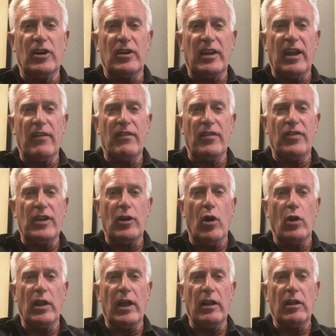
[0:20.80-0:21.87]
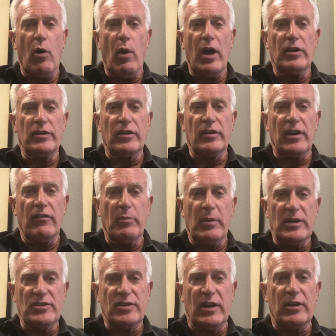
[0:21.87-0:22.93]
gave it the old LOL, you're giving
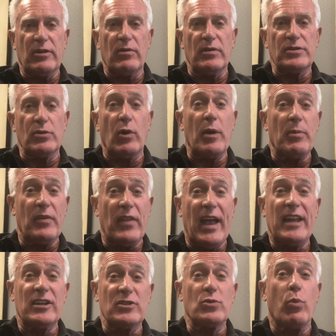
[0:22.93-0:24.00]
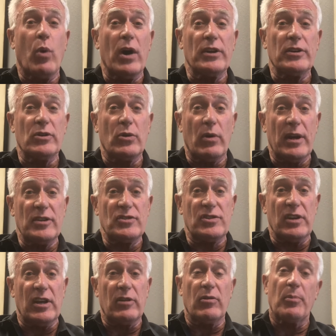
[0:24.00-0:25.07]
my secrets away. But that is one great
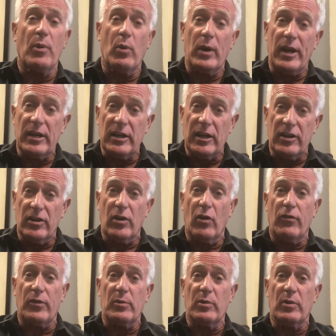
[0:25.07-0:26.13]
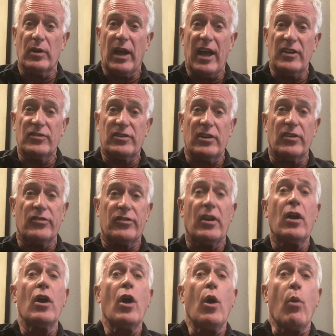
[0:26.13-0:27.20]
secret. But what I need to know from you guys is
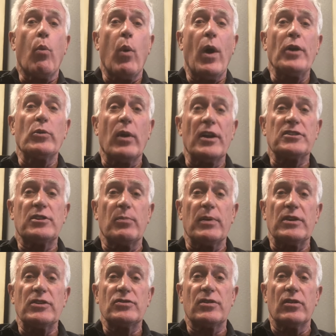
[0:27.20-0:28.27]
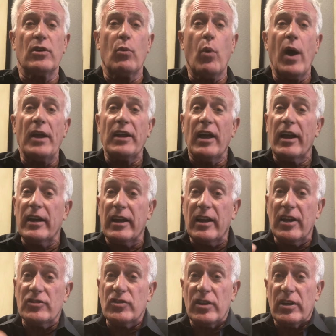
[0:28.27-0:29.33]
what recipes do you want? Now, I'm going
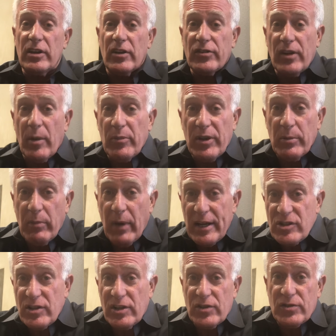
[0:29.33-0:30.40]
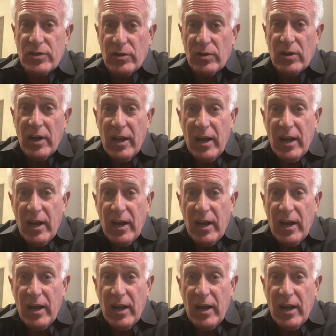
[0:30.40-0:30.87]
to cut you in on something. My sister,